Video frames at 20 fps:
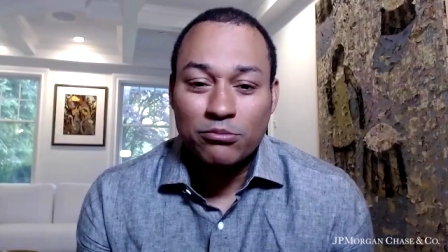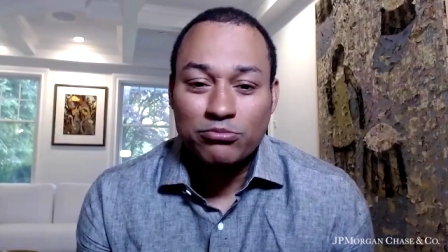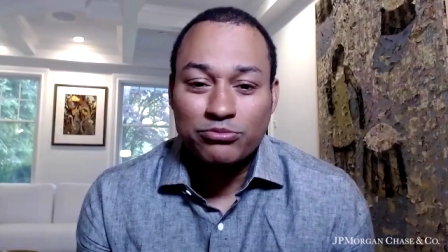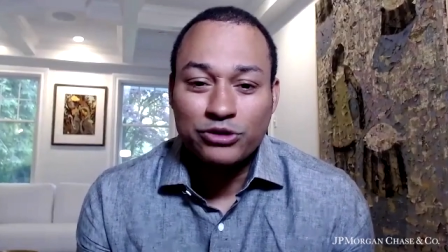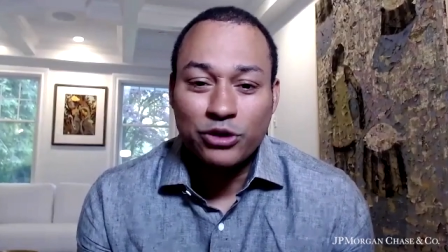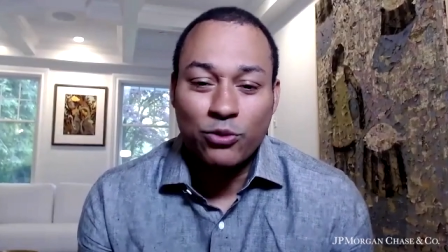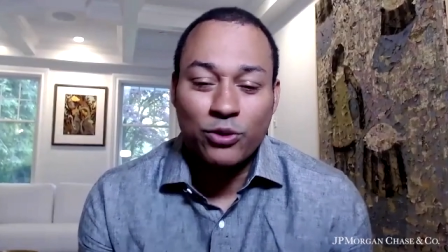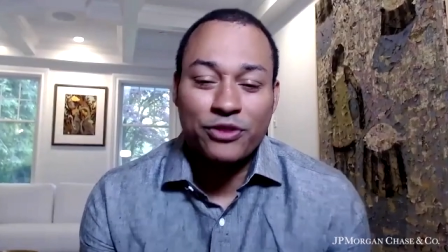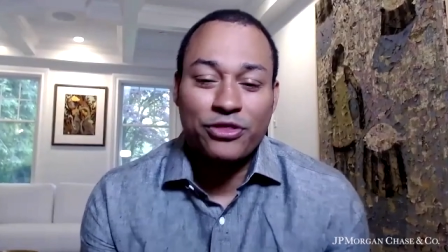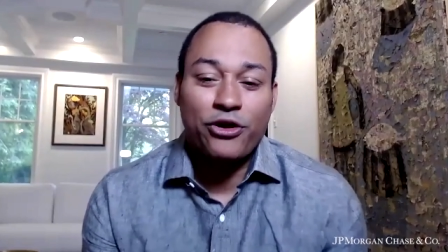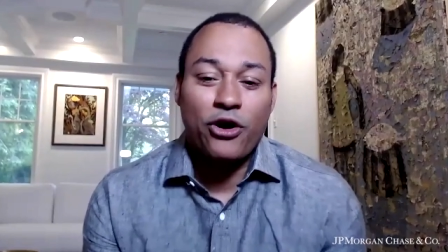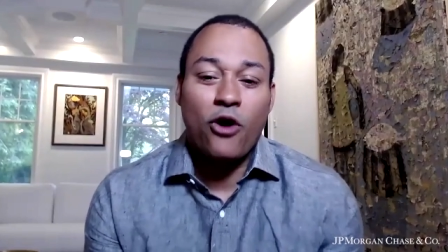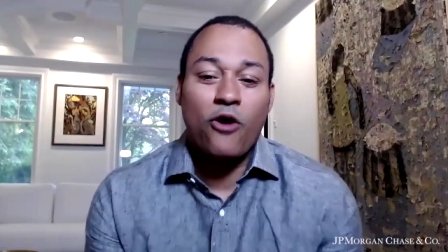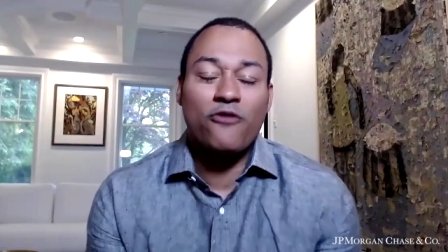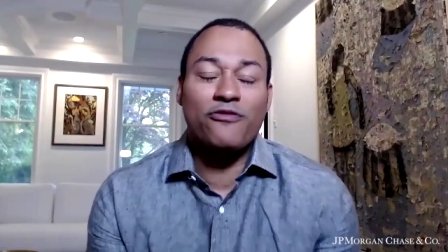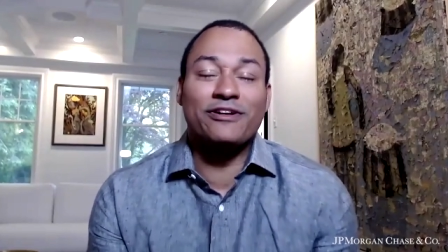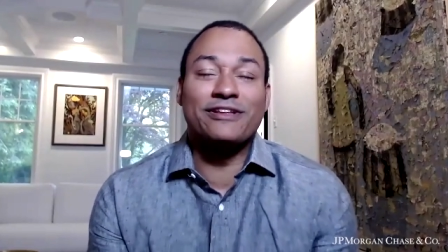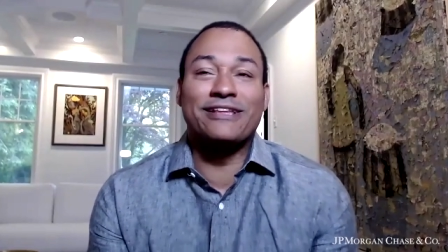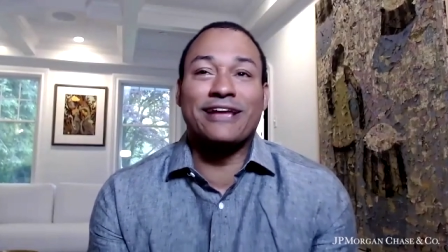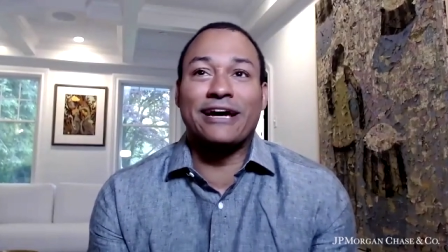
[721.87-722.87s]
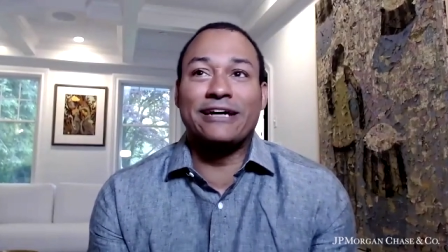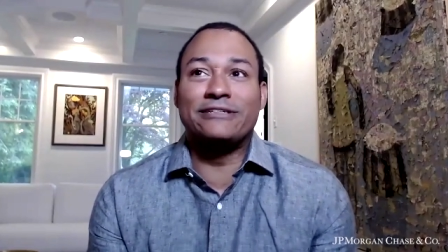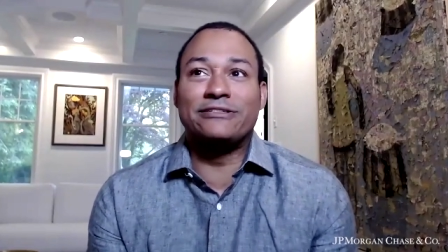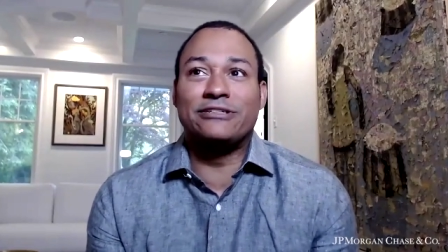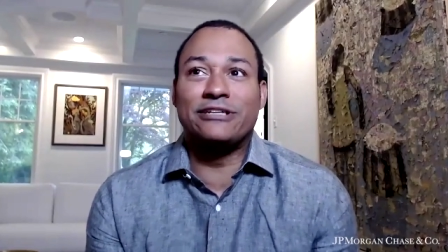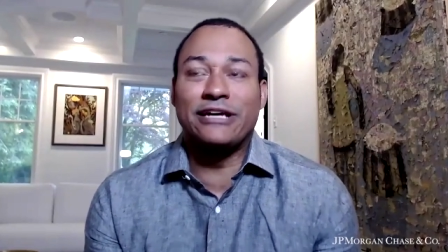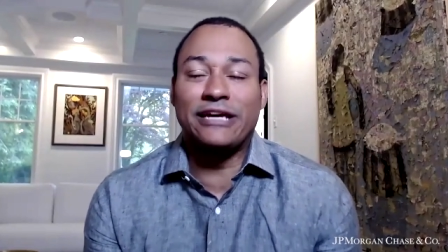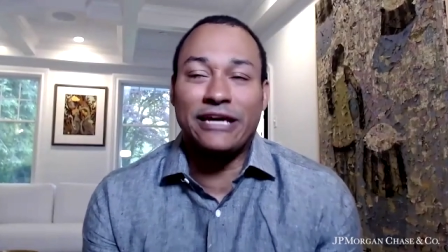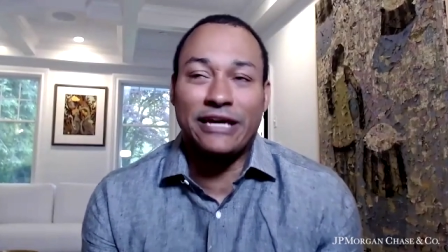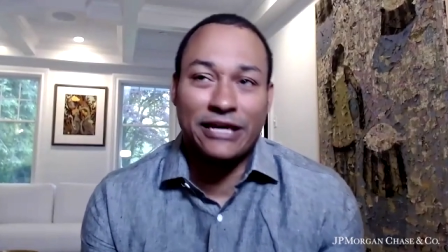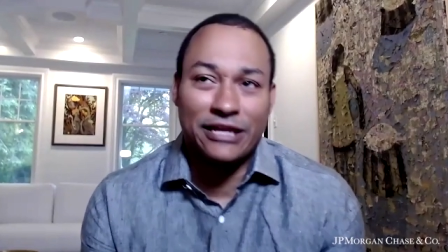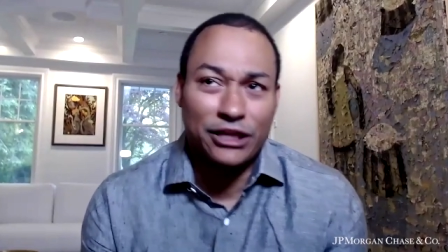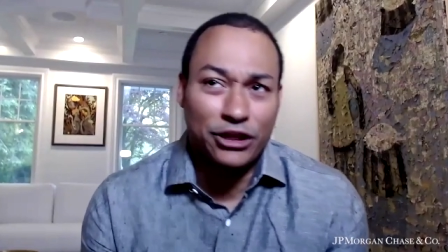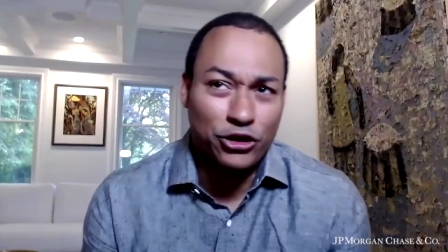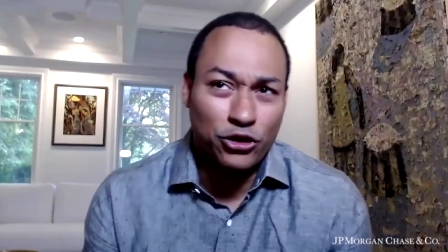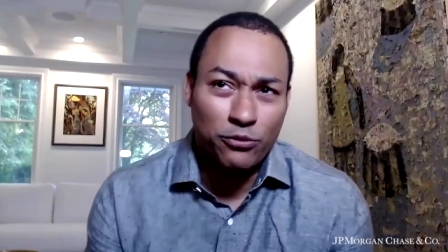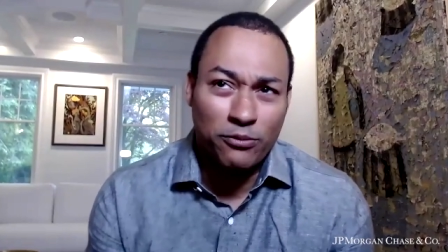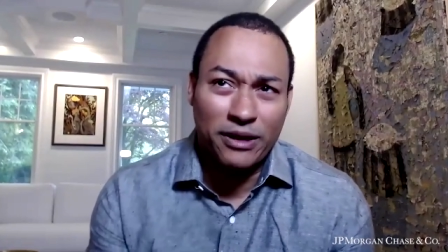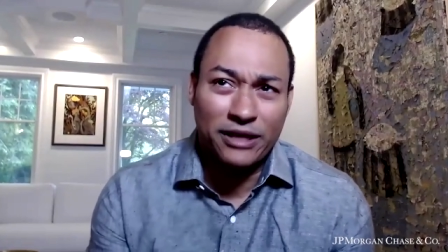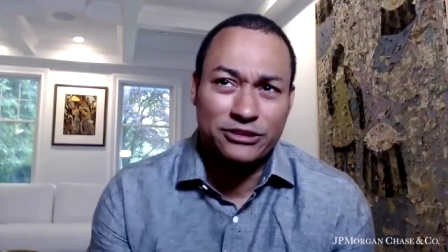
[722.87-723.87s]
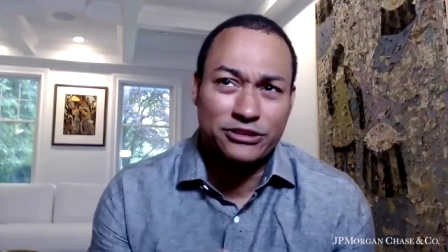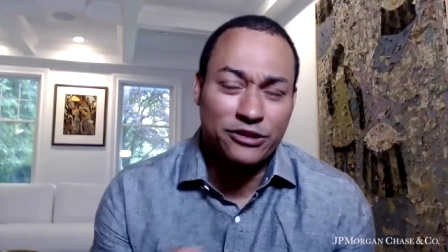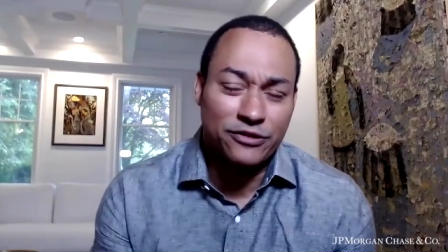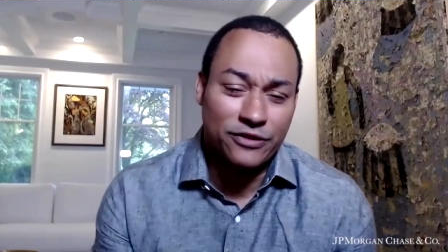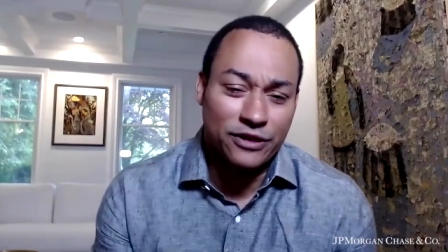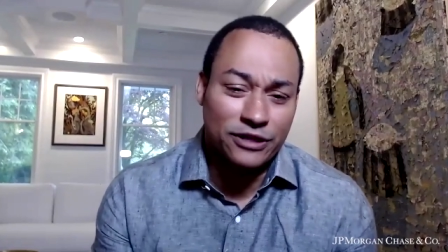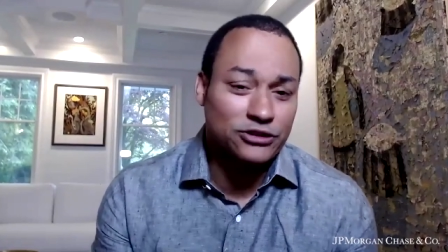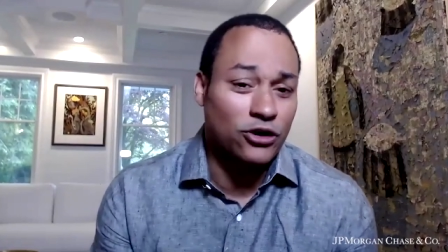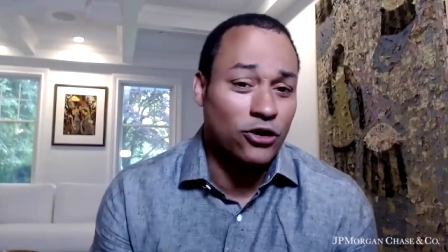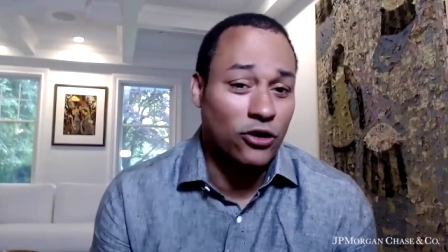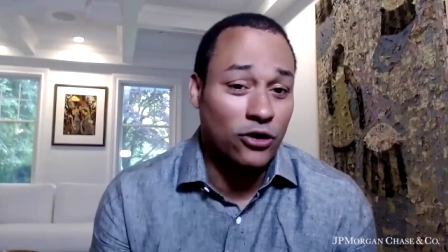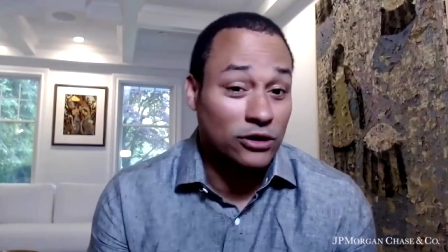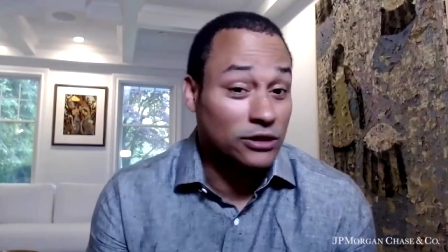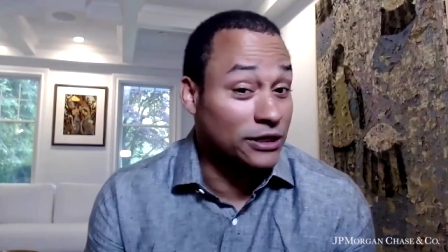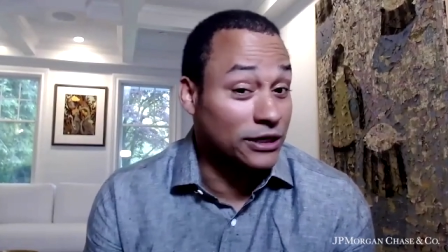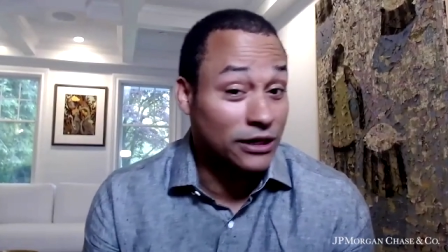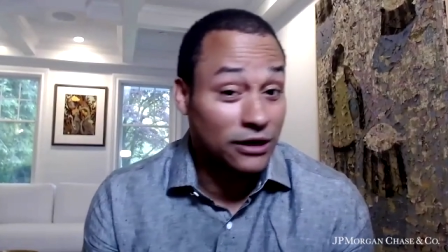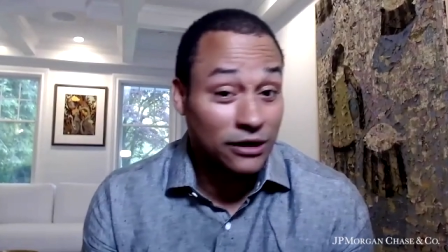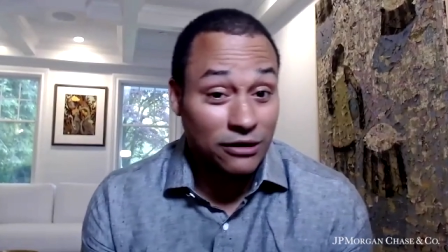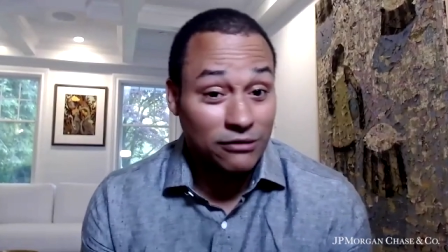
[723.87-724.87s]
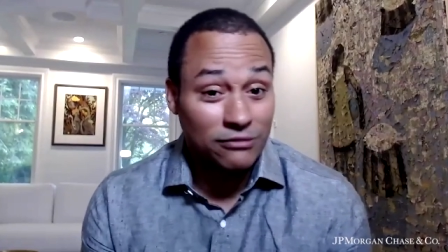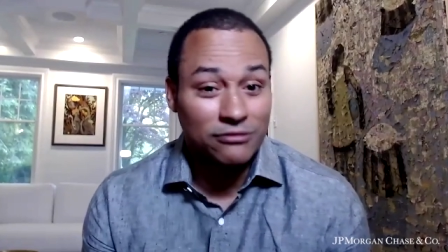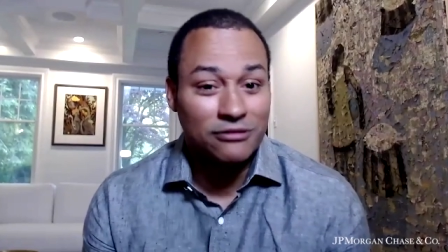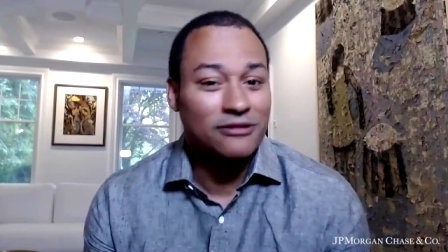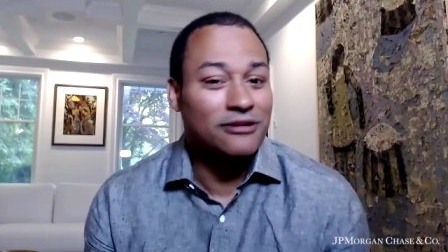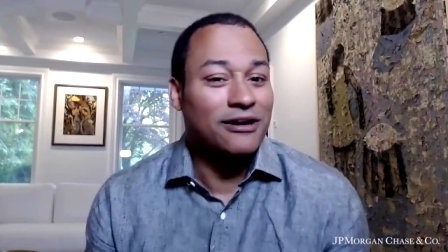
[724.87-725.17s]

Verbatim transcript: So with COVID nineteen, and you mentioned this earlier,